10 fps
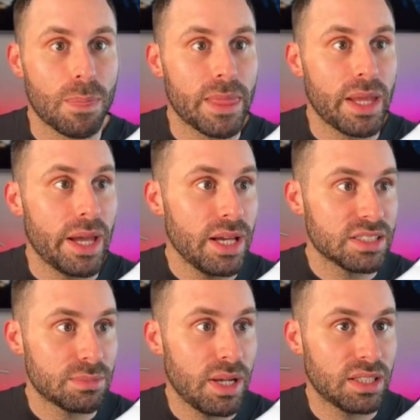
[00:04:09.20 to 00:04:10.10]
has
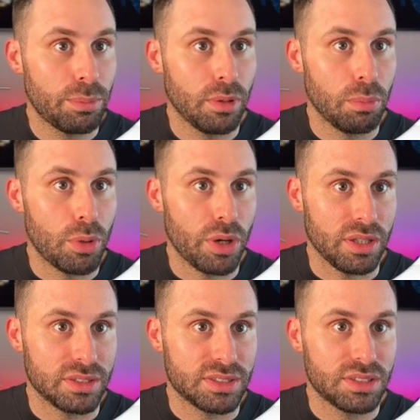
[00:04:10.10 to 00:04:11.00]
multiple
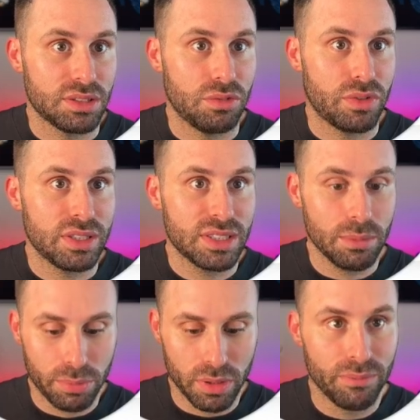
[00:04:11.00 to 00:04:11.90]
points. So for
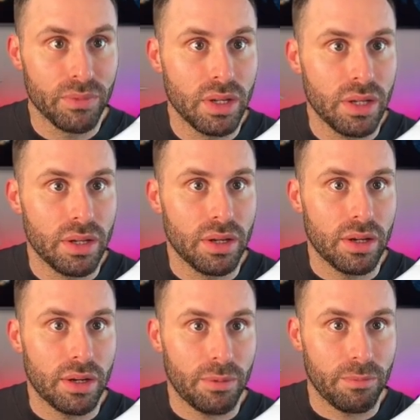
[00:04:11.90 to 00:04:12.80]
example,
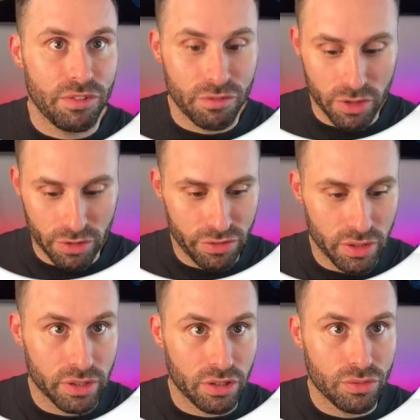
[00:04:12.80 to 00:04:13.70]
if you want to
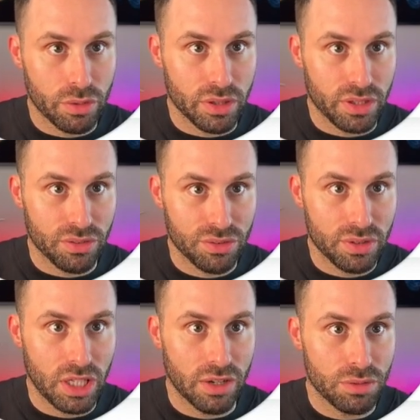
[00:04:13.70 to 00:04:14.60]
filter for this
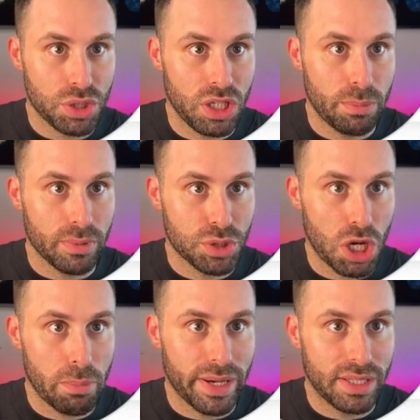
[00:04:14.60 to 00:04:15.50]
VF shape
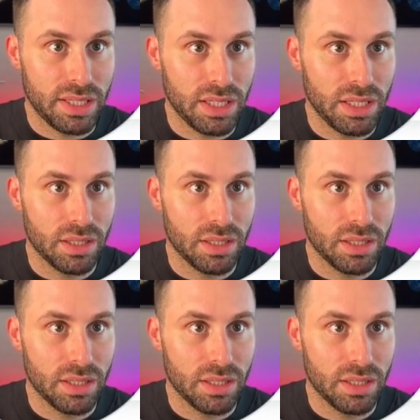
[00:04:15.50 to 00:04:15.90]
ID